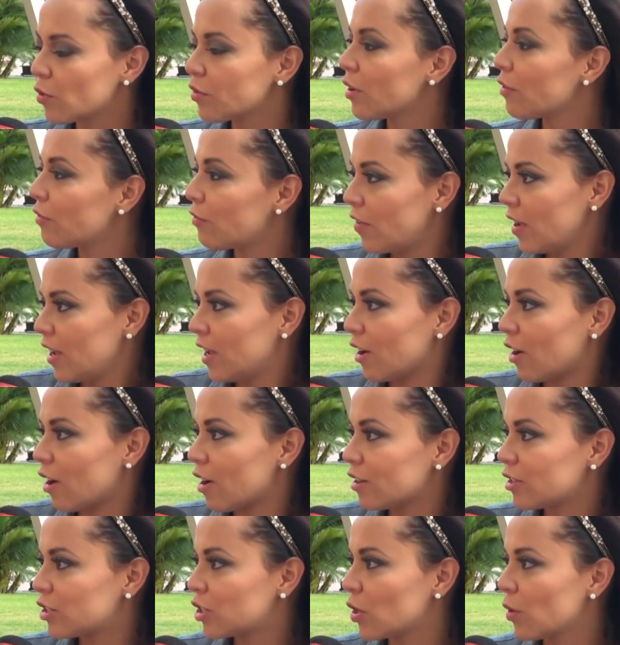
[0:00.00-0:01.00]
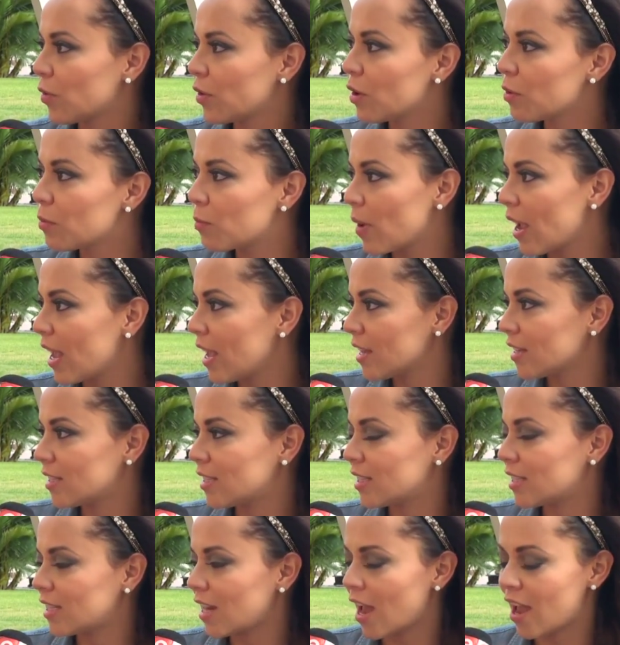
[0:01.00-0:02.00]
your figure, show your
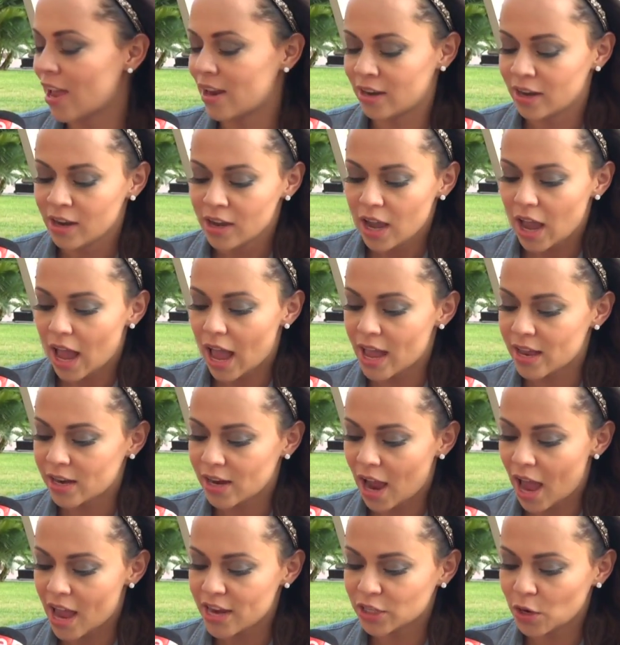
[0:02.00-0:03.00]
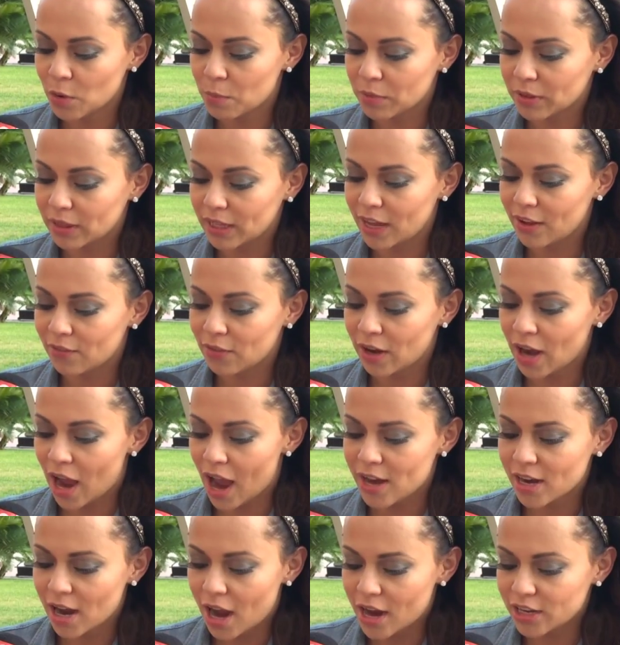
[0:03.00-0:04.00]
waist, and I don't believe in
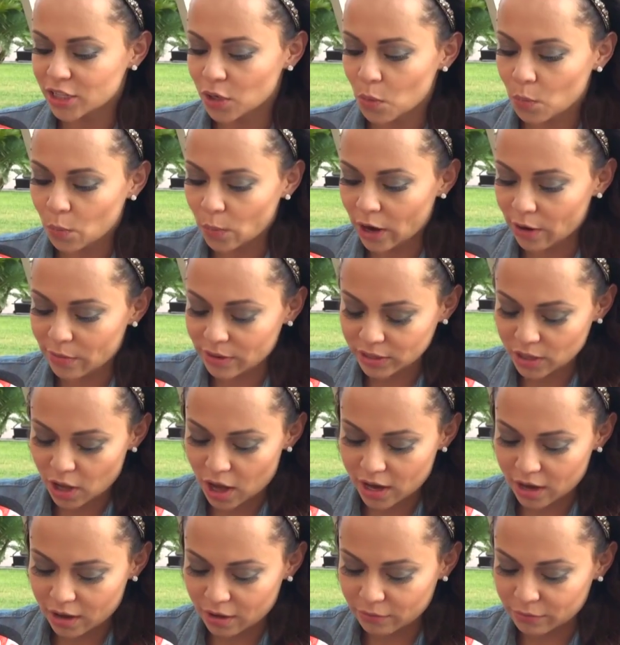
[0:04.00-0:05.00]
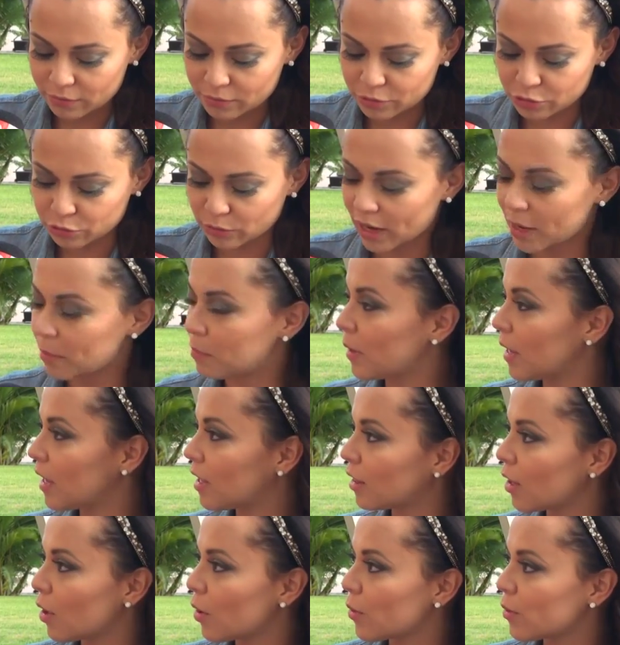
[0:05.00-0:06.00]
I don't wear a lot of drapey
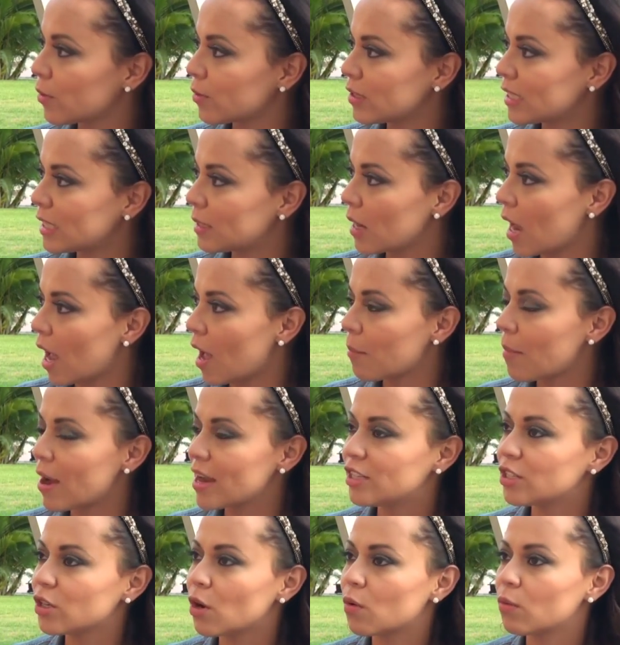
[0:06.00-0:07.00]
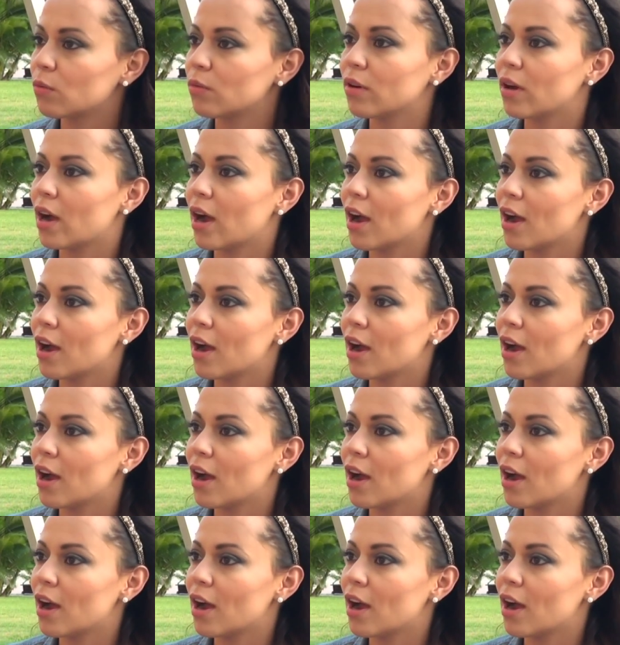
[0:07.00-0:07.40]
clothes. I don't